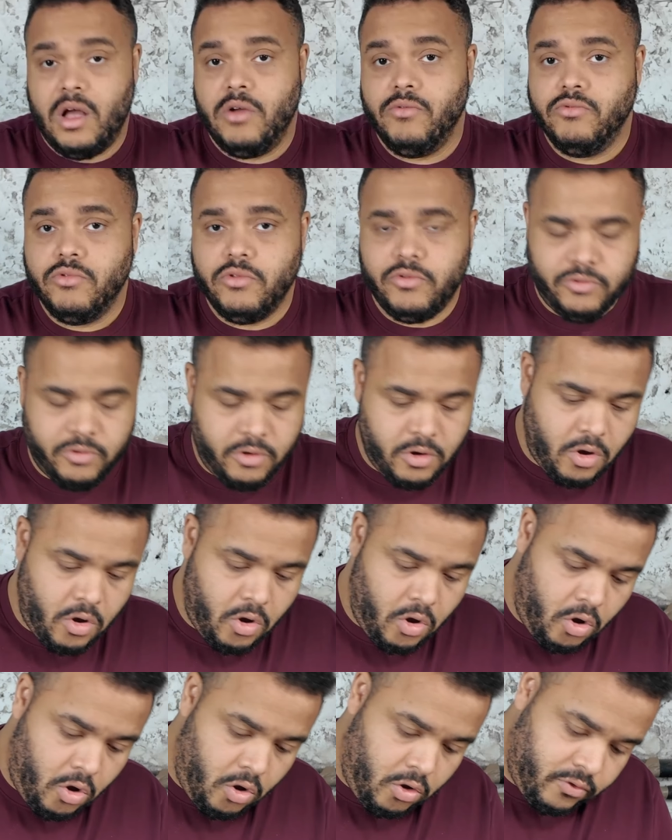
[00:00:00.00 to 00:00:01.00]
And roofs are
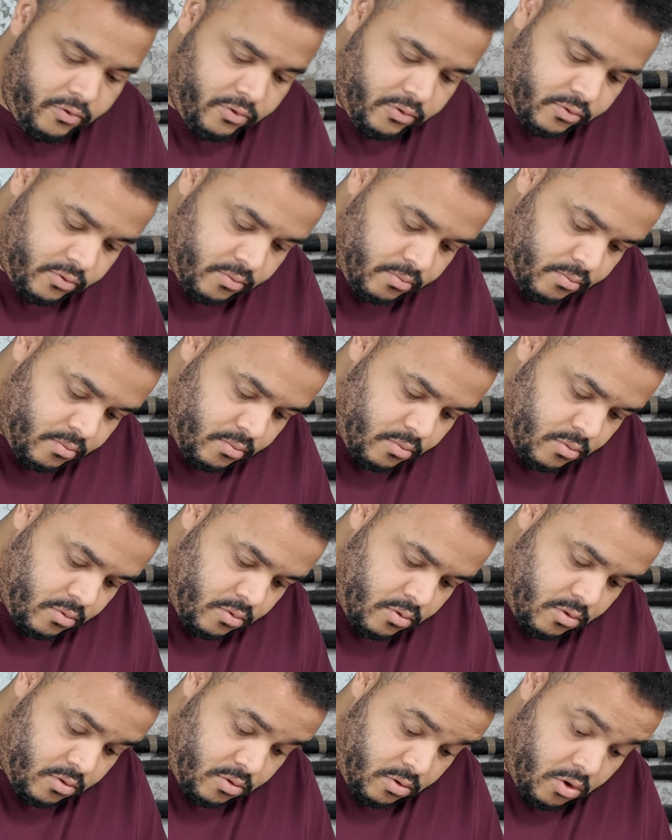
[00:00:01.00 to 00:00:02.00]
often
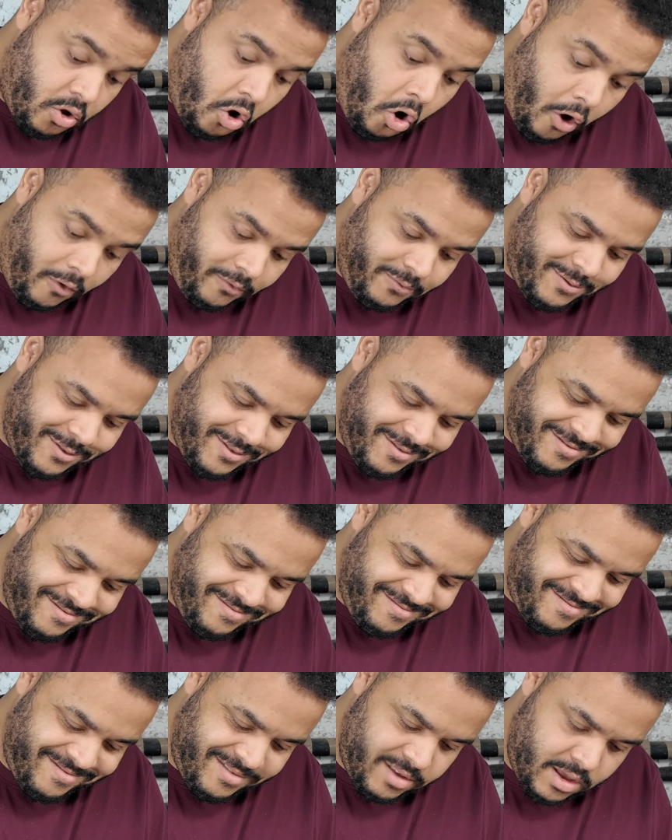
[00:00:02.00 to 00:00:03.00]

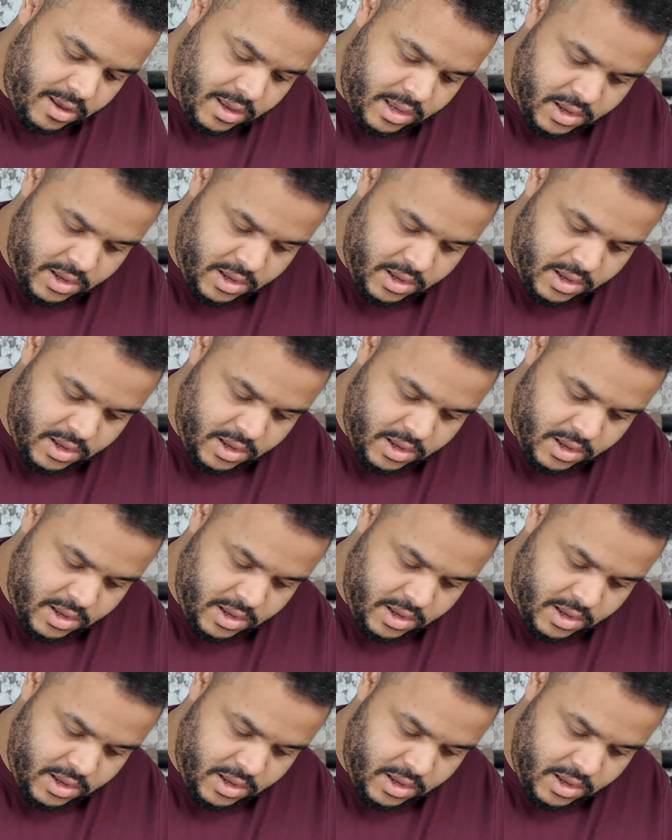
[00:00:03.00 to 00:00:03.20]
a